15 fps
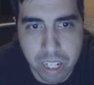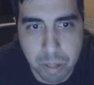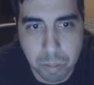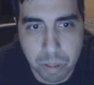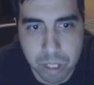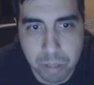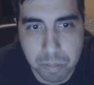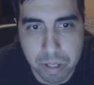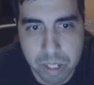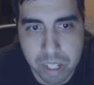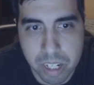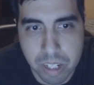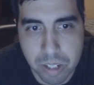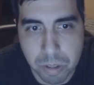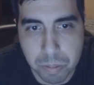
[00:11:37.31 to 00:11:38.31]
enabled him to
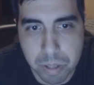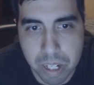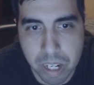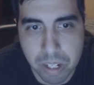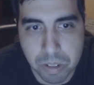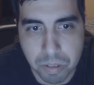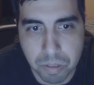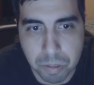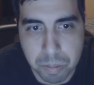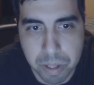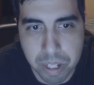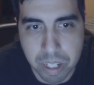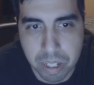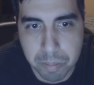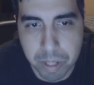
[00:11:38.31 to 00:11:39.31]
sense your potential for
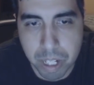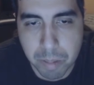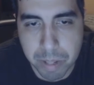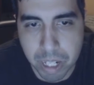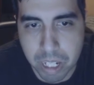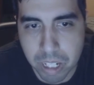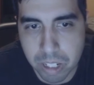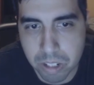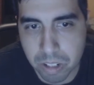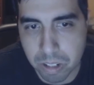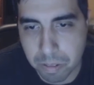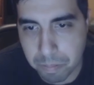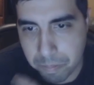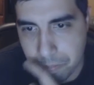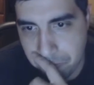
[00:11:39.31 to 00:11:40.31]
being becoming a
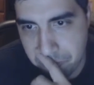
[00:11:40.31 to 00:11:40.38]
hunter.